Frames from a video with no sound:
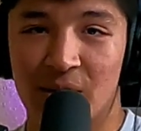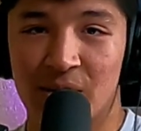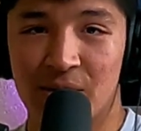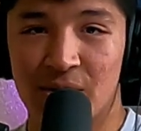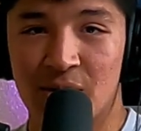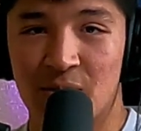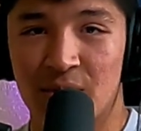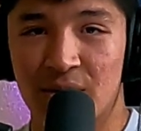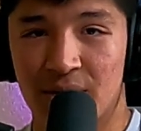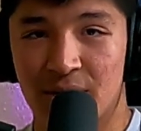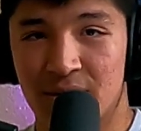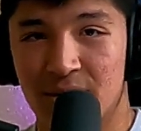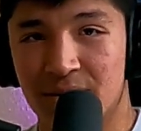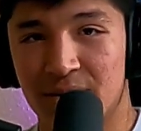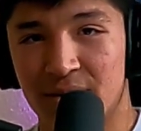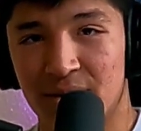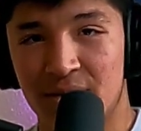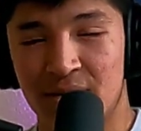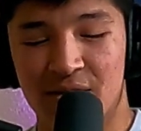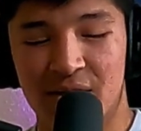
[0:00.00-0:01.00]
look weird.
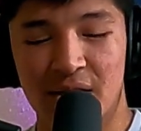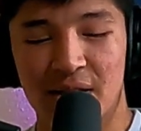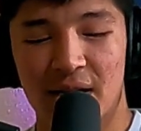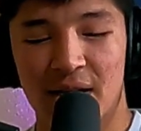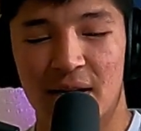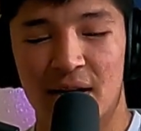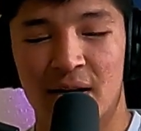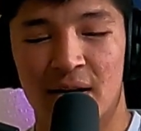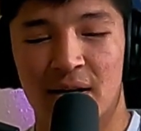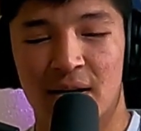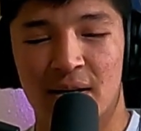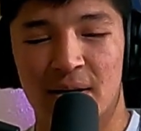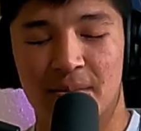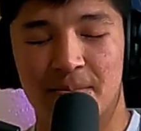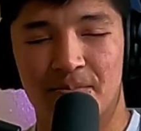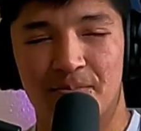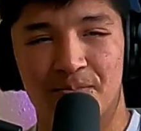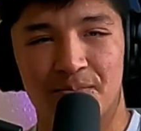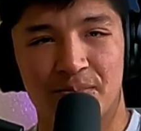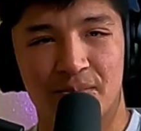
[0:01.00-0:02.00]
You've seen that um,